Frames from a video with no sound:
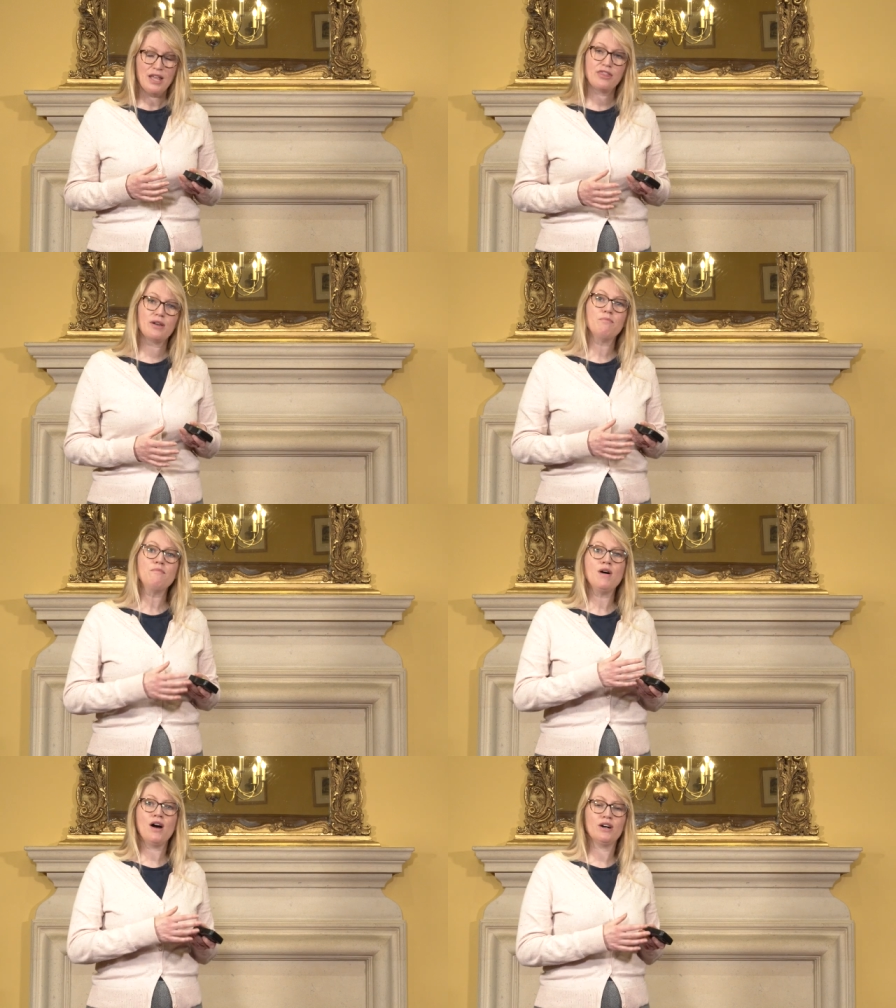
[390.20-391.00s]
that
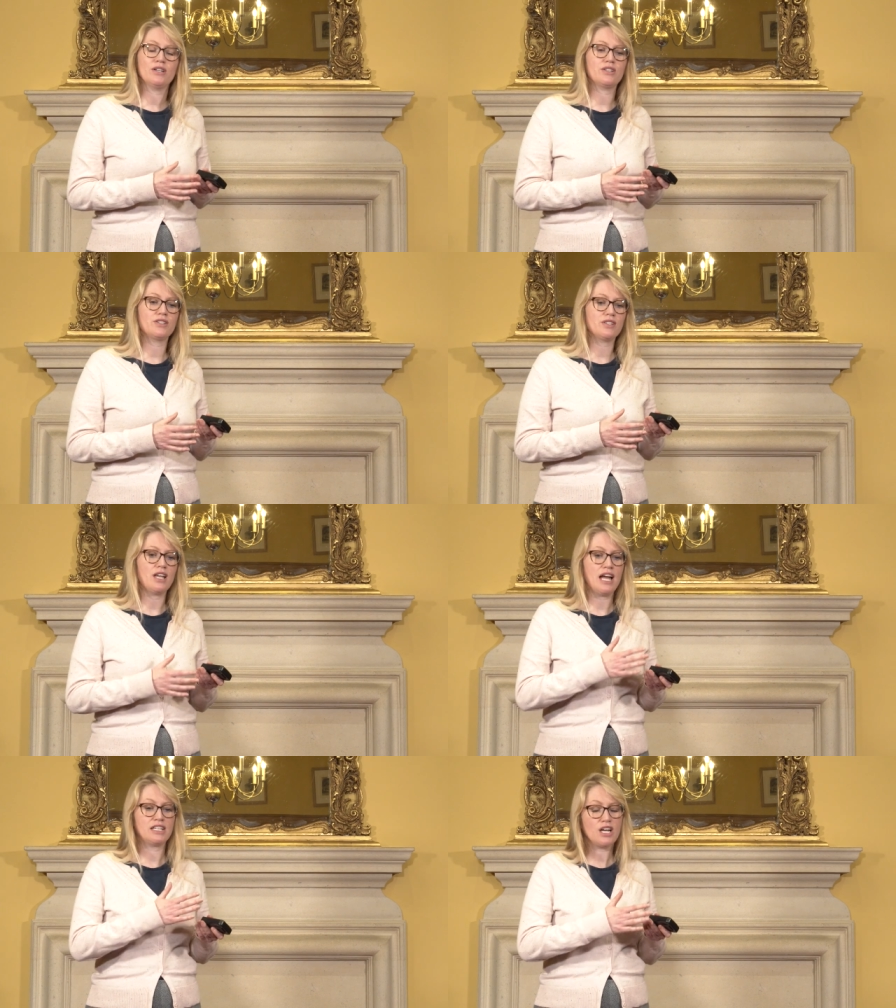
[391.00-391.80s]
marks
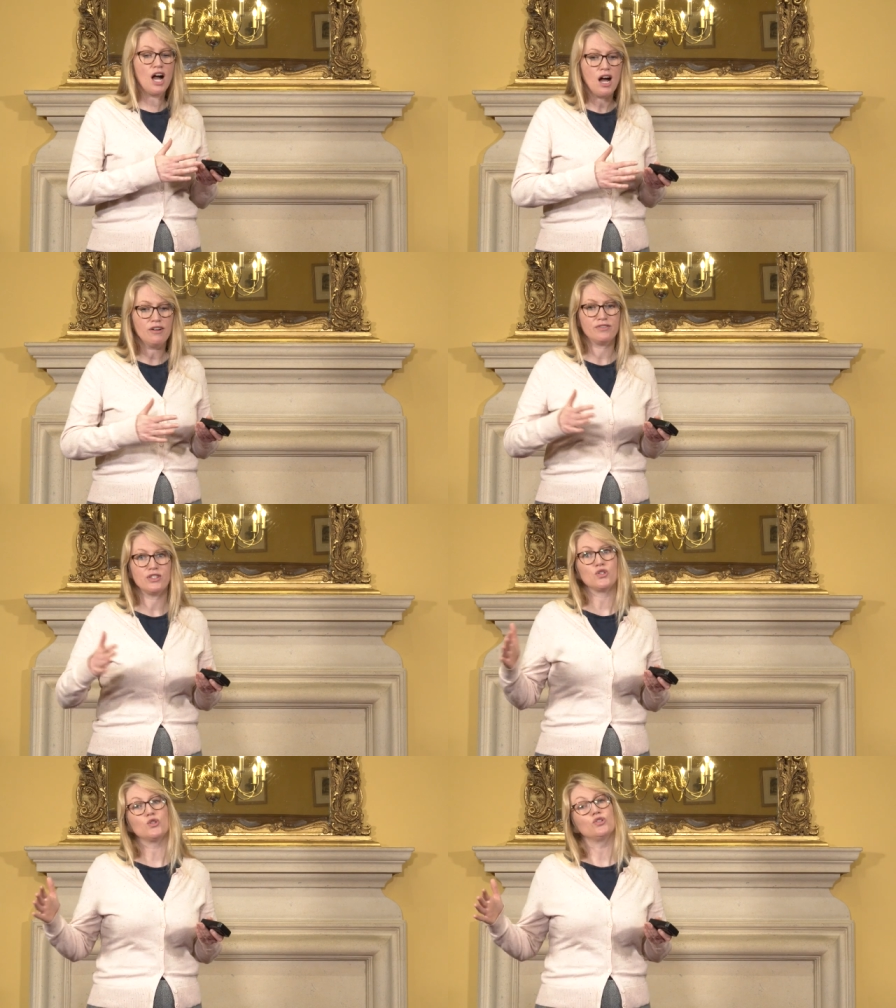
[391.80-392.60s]
and
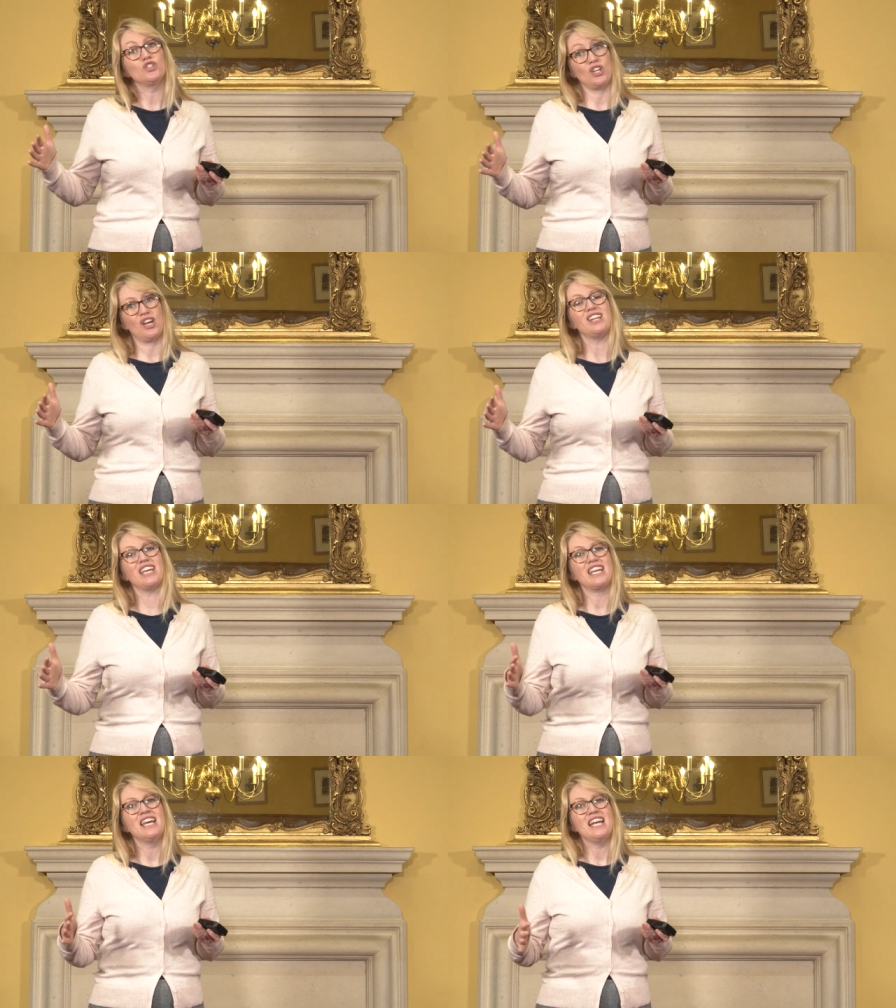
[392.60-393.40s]
covers your
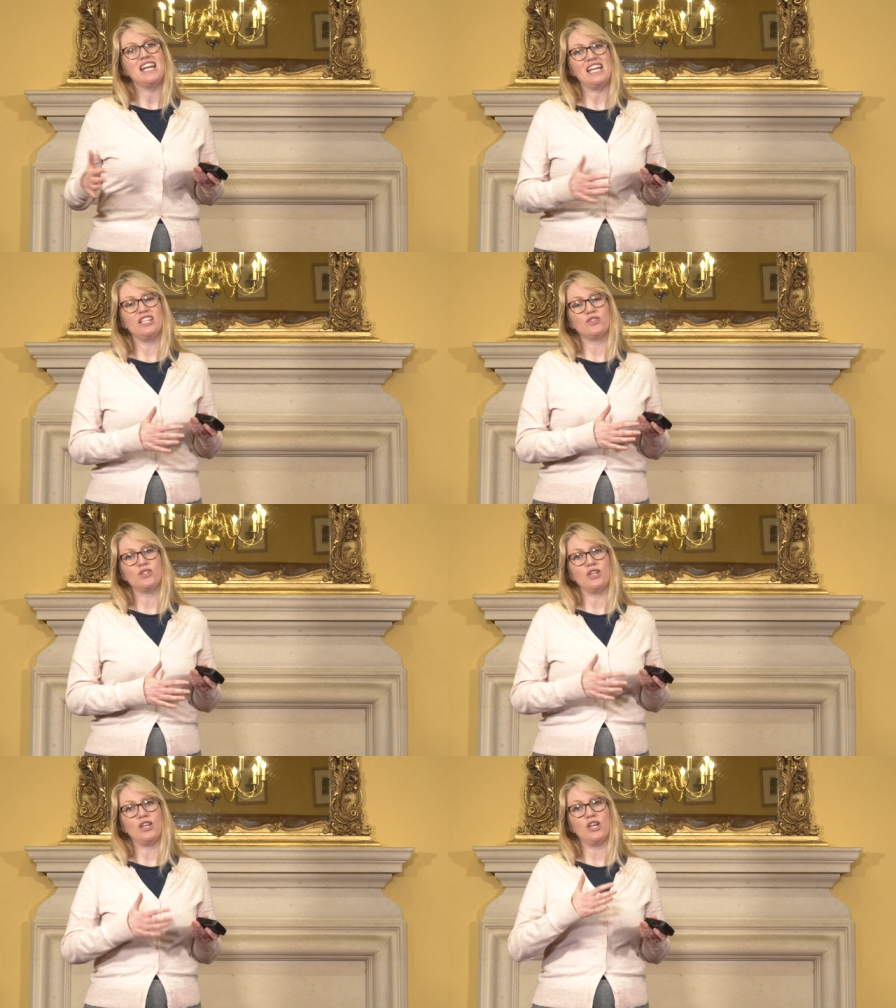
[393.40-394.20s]
journey
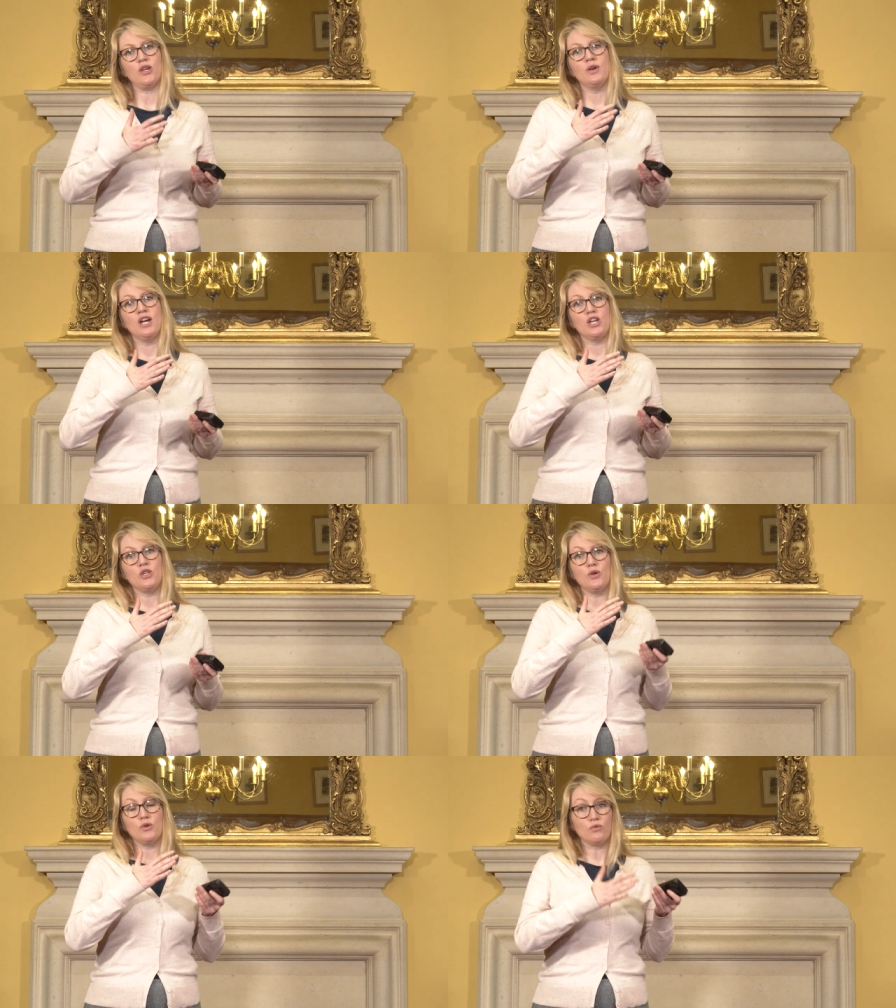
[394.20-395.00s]
into
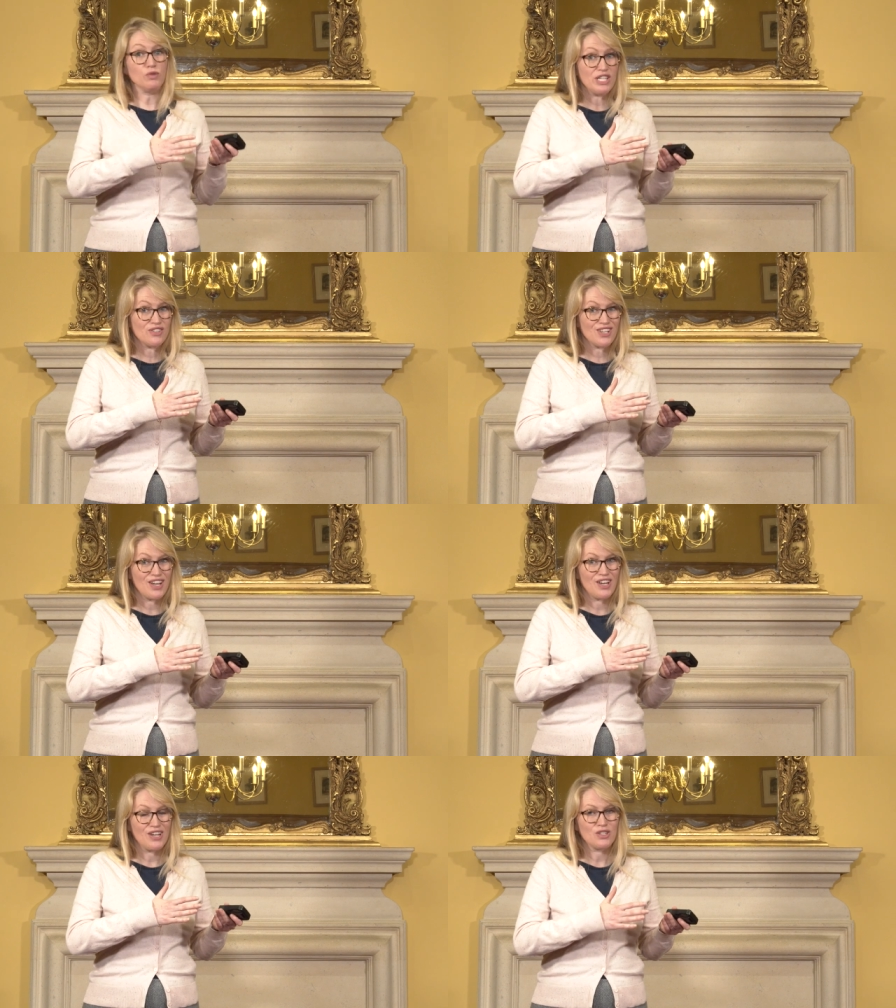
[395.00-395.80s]
your
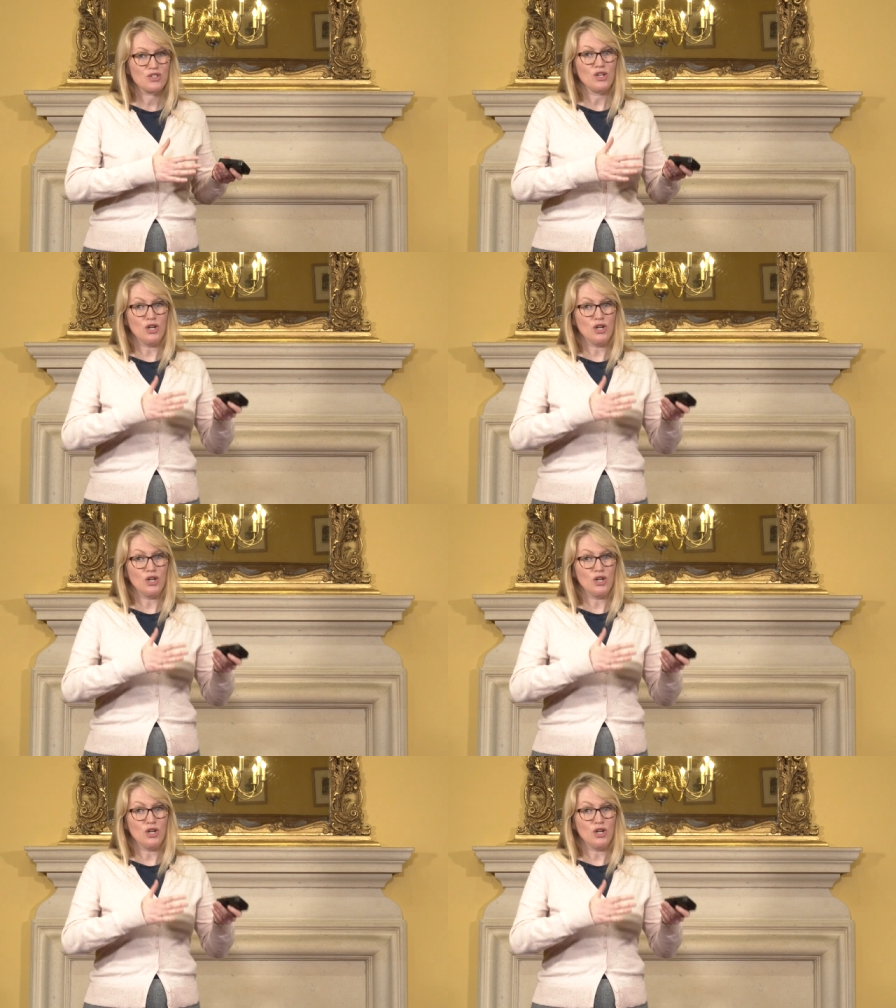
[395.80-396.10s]
research,